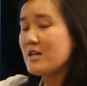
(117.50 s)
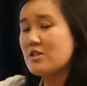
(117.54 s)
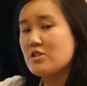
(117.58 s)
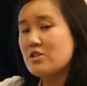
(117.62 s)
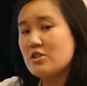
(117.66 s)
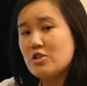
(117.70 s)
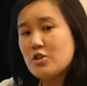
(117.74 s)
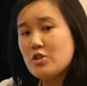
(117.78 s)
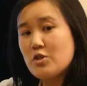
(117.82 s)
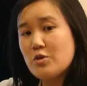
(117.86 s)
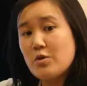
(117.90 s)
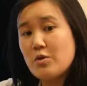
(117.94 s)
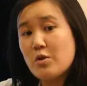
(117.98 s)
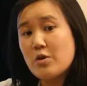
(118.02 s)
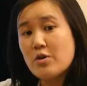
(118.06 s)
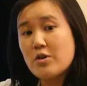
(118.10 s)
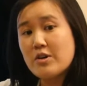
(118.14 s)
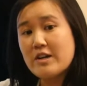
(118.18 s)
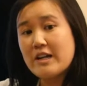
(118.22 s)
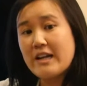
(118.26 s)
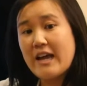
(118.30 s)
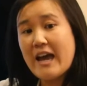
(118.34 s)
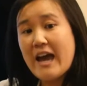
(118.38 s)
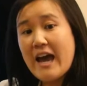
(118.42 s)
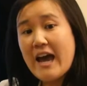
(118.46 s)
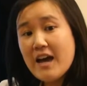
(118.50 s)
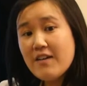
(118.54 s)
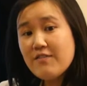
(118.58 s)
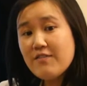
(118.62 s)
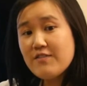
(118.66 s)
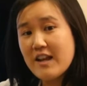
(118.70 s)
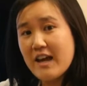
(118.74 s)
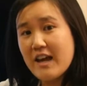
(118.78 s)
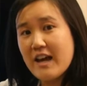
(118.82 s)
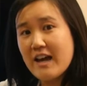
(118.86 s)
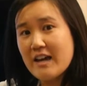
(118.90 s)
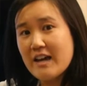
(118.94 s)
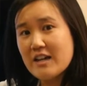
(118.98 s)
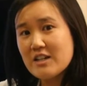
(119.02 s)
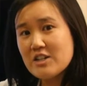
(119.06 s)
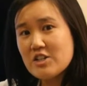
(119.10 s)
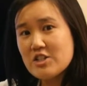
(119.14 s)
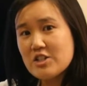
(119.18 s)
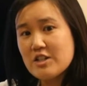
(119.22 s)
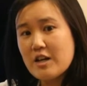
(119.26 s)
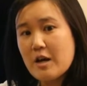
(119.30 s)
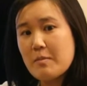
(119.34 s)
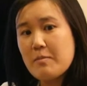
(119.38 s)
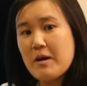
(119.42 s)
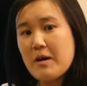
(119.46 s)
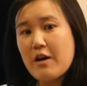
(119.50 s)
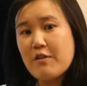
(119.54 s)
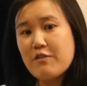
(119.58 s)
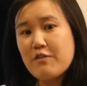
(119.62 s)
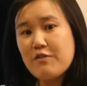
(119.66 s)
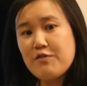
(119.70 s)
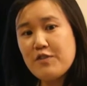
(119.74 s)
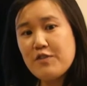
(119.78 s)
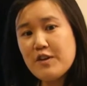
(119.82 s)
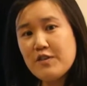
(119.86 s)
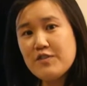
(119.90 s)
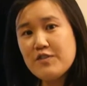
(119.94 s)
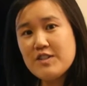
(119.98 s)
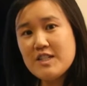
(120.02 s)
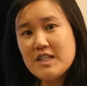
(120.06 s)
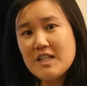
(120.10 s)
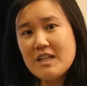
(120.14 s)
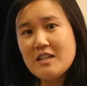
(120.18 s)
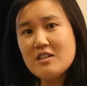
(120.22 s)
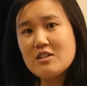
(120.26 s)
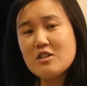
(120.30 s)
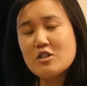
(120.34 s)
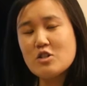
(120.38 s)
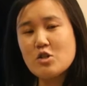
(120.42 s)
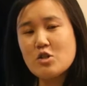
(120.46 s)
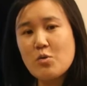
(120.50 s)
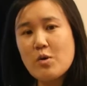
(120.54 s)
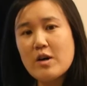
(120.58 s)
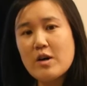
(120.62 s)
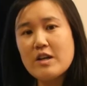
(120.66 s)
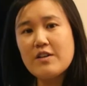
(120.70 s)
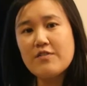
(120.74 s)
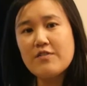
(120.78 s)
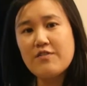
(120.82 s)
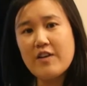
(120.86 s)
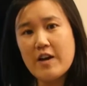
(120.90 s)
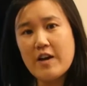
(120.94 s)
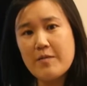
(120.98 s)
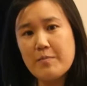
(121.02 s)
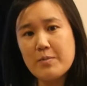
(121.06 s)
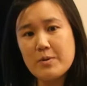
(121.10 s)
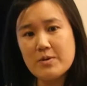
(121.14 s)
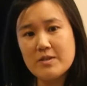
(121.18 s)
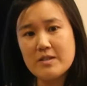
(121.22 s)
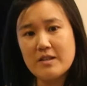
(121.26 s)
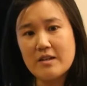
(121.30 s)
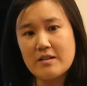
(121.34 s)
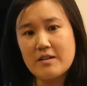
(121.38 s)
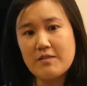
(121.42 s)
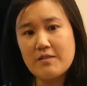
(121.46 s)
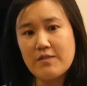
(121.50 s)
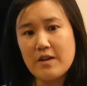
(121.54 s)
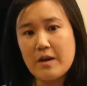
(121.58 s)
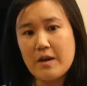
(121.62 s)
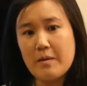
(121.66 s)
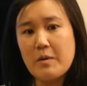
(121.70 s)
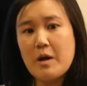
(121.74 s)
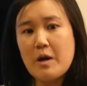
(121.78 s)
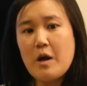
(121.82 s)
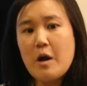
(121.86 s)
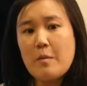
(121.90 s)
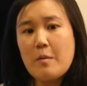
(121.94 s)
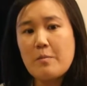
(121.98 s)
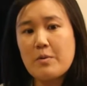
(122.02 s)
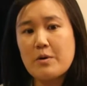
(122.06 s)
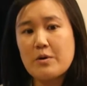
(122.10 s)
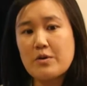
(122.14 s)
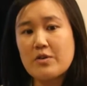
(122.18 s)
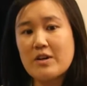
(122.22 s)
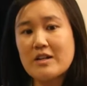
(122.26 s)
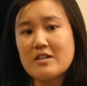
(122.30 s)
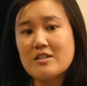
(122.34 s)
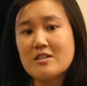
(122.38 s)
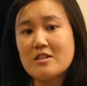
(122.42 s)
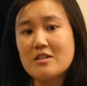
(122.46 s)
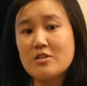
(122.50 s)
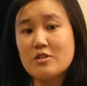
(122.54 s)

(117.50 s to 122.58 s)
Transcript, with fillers: patients who already have NASH, about 15 to 25% of them progress